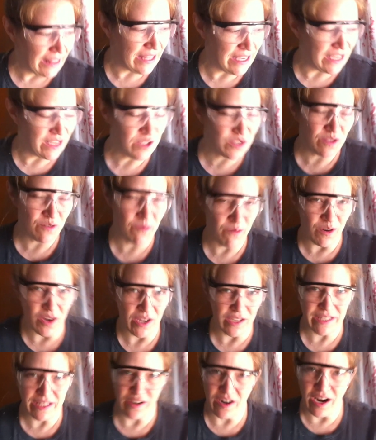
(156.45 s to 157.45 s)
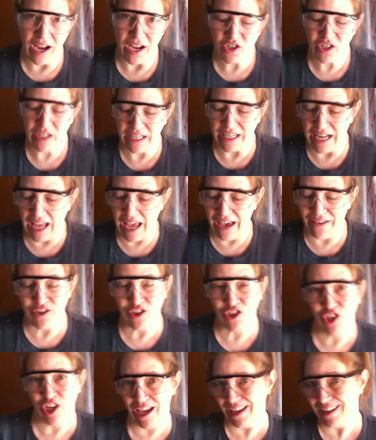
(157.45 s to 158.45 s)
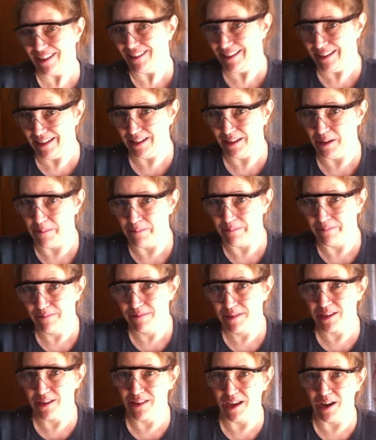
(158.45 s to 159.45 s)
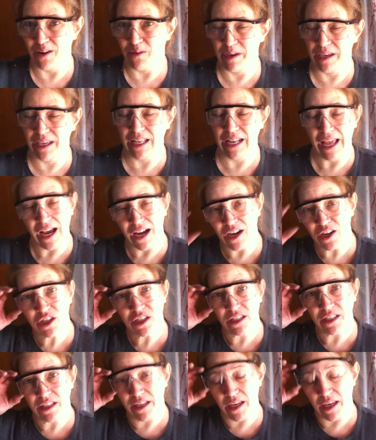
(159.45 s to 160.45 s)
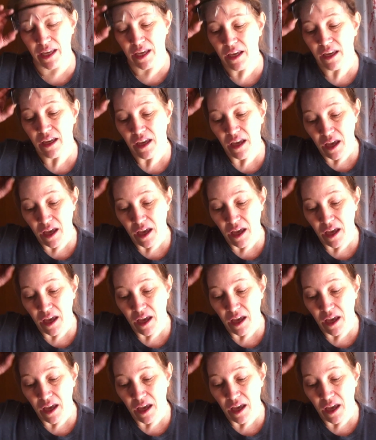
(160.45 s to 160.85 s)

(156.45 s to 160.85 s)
These are the walls that are actually going to have the channel in them, so that we can actually